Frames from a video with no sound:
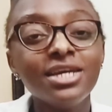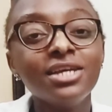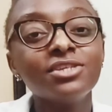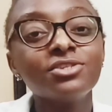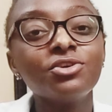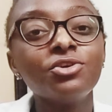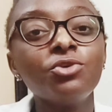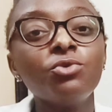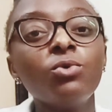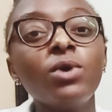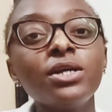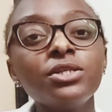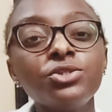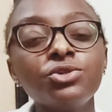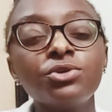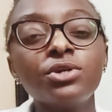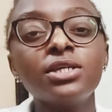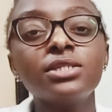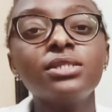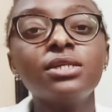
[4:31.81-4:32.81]
So you want
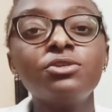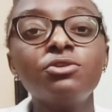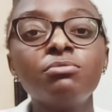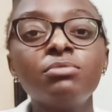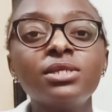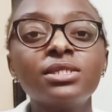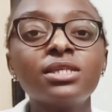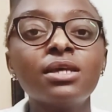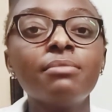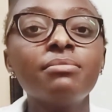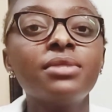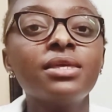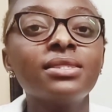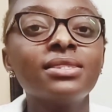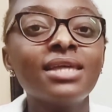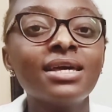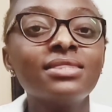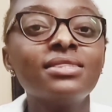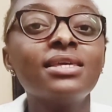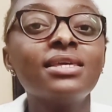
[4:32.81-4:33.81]
your essay to be something
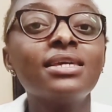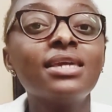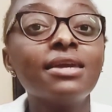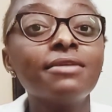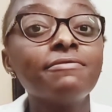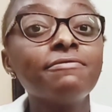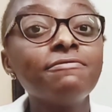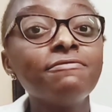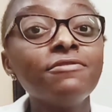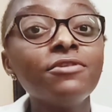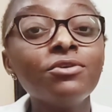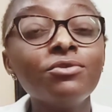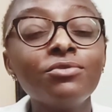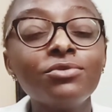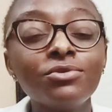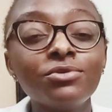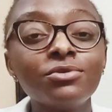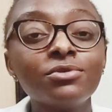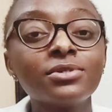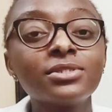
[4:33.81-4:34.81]
that they can feel,
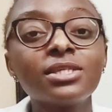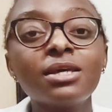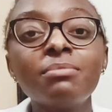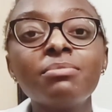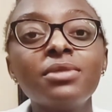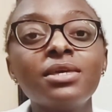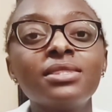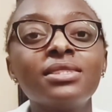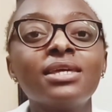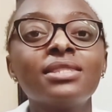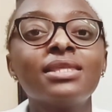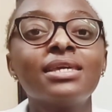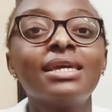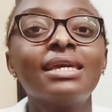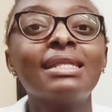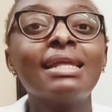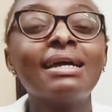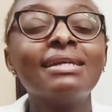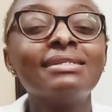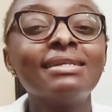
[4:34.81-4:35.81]
something that they
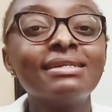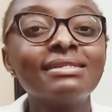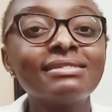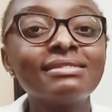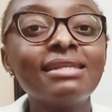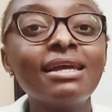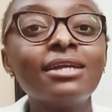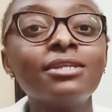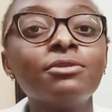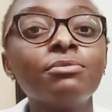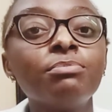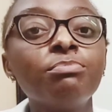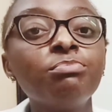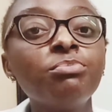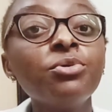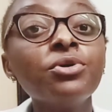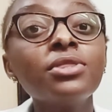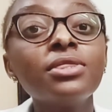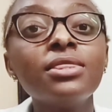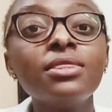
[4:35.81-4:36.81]
can understand.
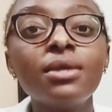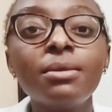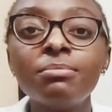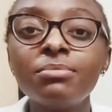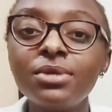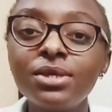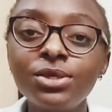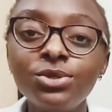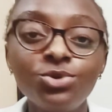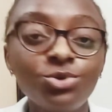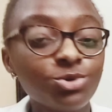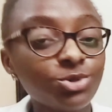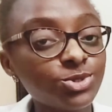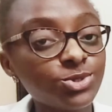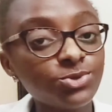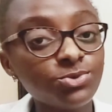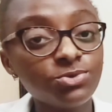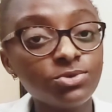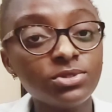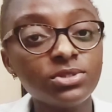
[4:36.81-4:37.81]
Put them in your
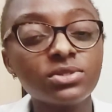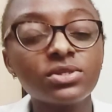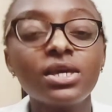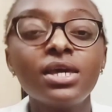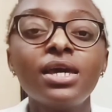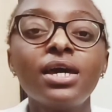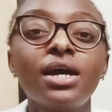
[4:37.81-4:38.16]
shoes.